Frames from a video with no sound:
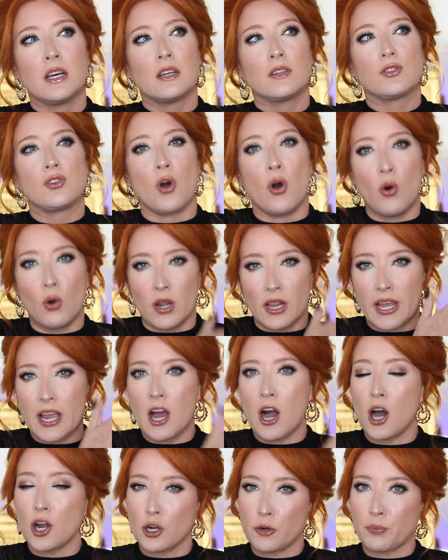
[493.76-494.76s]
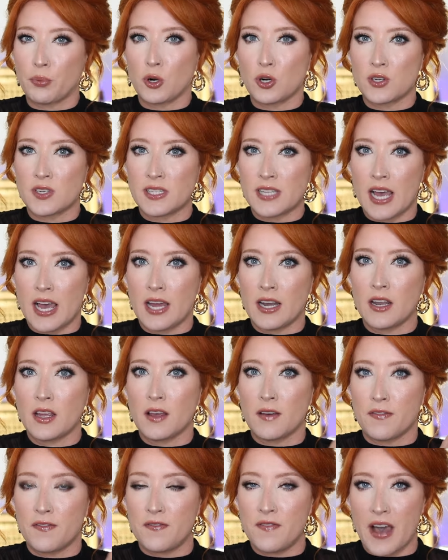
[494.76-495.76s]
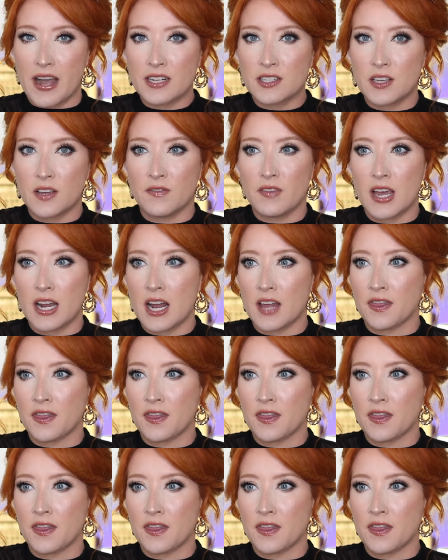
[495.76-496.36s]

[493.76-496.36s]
totally 100% effective yet.